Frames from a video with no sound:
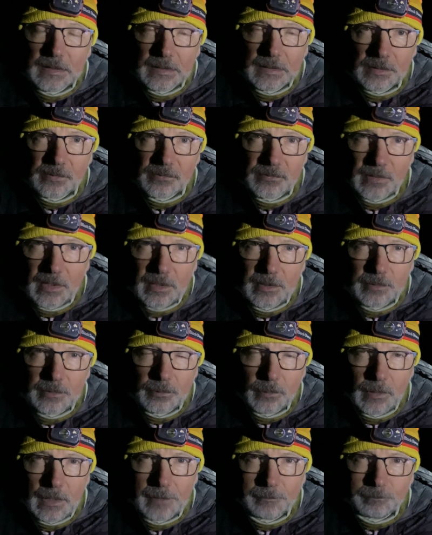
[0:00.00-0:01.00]

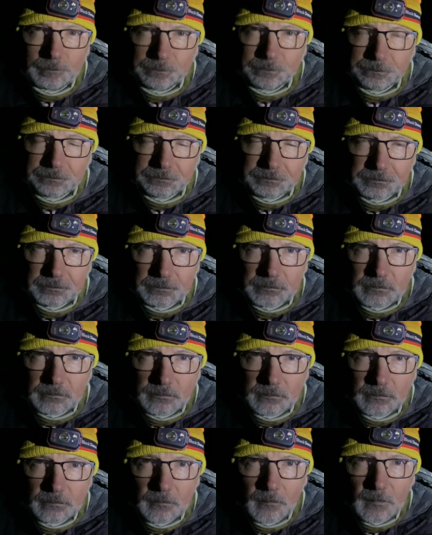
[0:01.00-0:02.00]
So
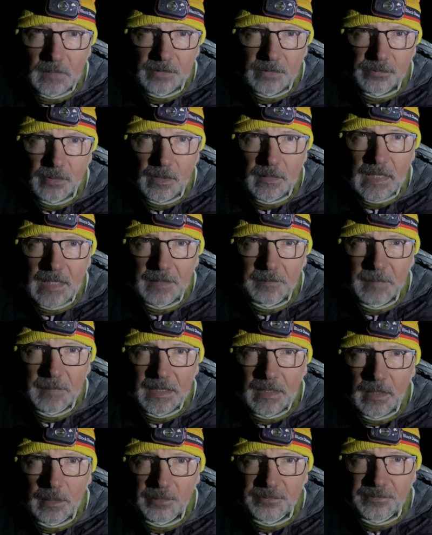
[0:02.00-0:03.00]
so that meant
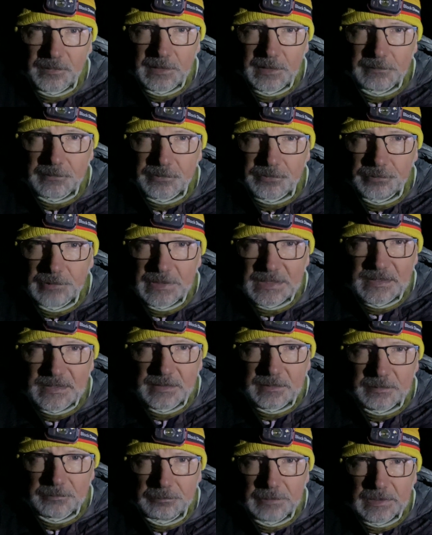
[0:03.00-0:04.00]
I was very
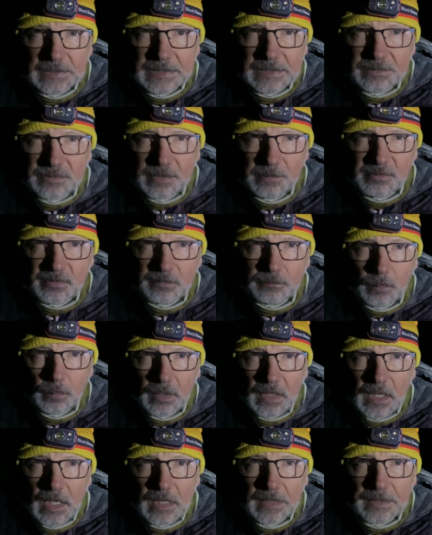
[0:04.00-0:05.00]
restricted really in terms of
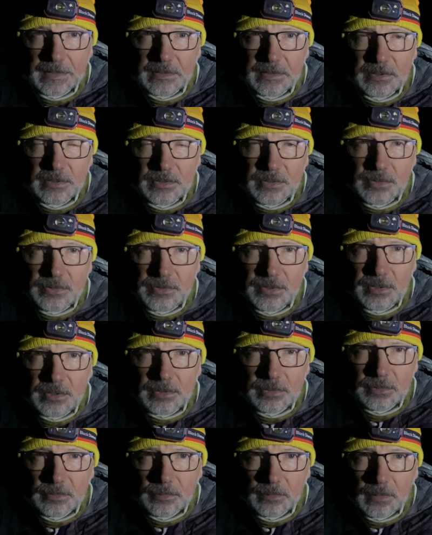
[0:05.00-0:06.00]
what I could
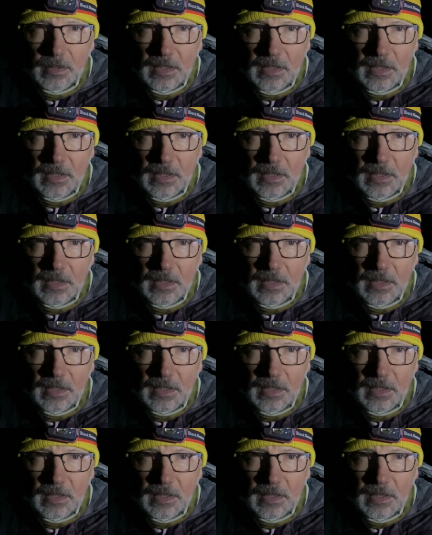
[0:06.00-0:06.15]
do.